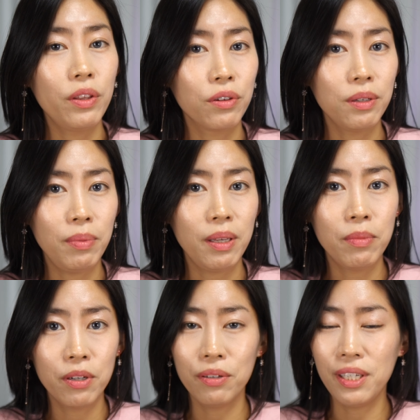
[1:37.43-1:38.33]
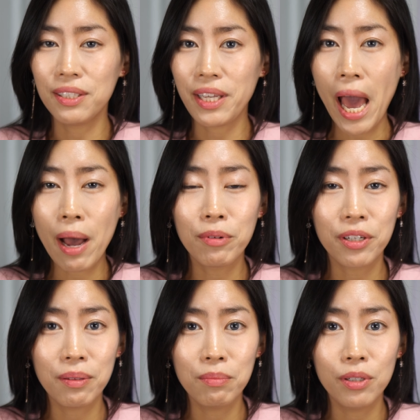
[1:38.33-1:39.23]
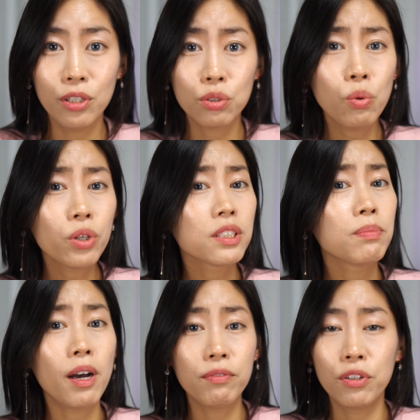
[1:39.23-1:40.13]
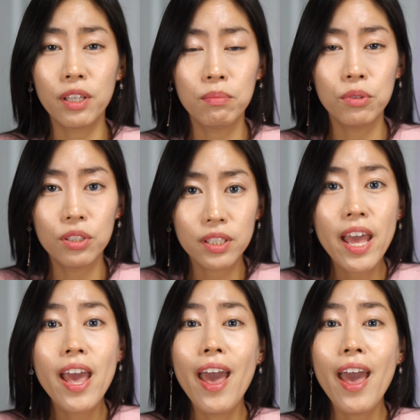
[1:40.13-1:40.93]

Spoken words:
whether it being mirrorless camera gimbals or smartphone gimbals,